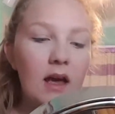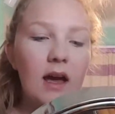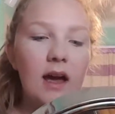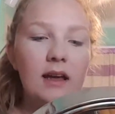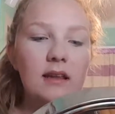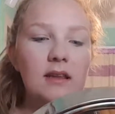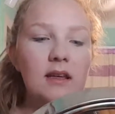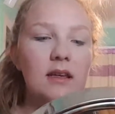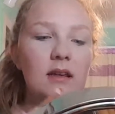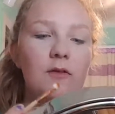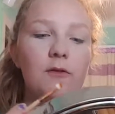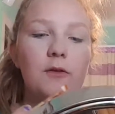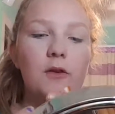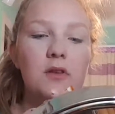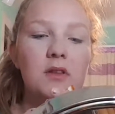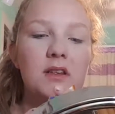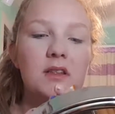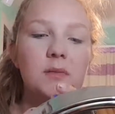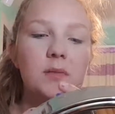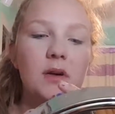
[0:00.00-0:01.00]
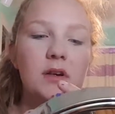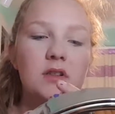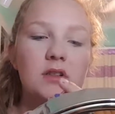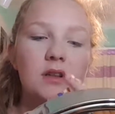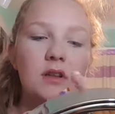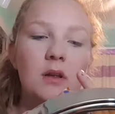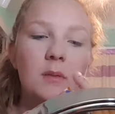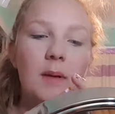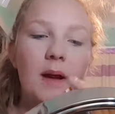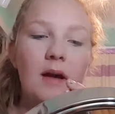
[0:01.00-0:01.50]
I think for this brush,
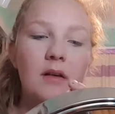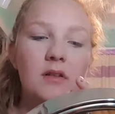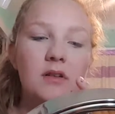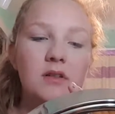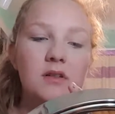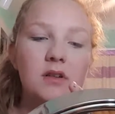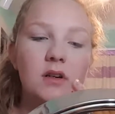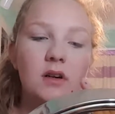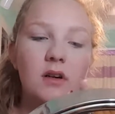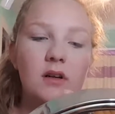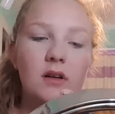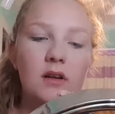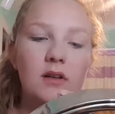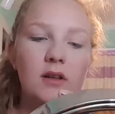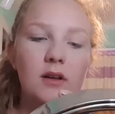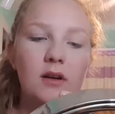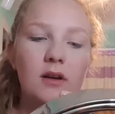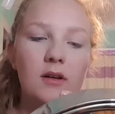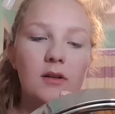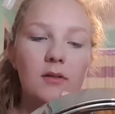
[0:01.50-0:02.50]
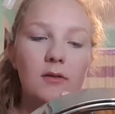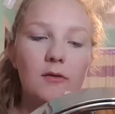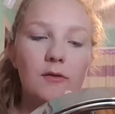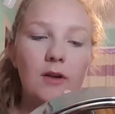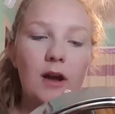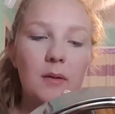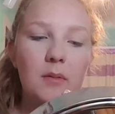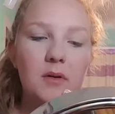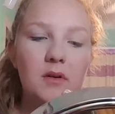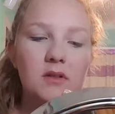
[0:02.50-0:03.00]
the powders or the
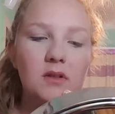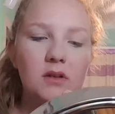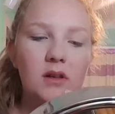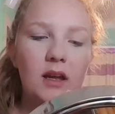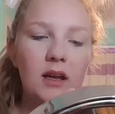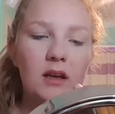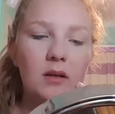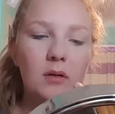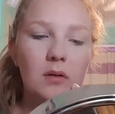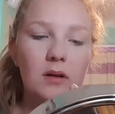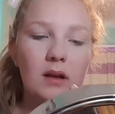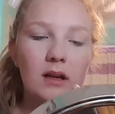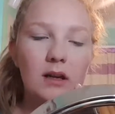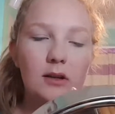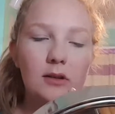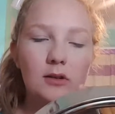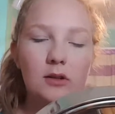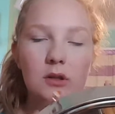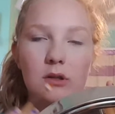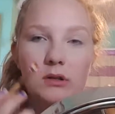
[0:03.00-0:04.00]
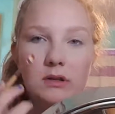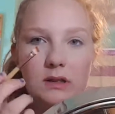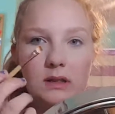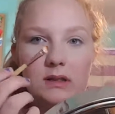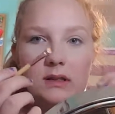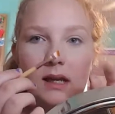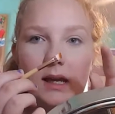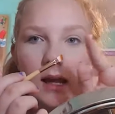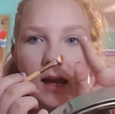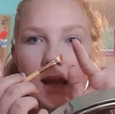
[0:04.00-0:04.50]
fibers are like kind of loose
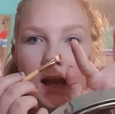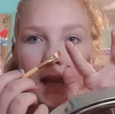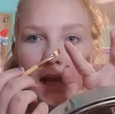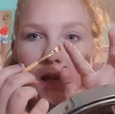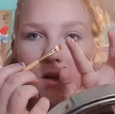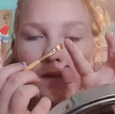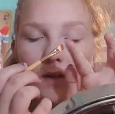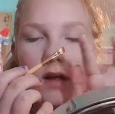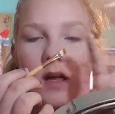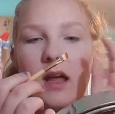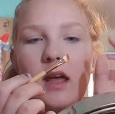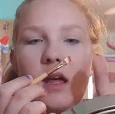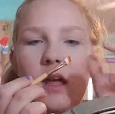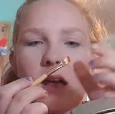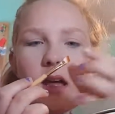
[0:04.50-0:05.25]
at the end of it.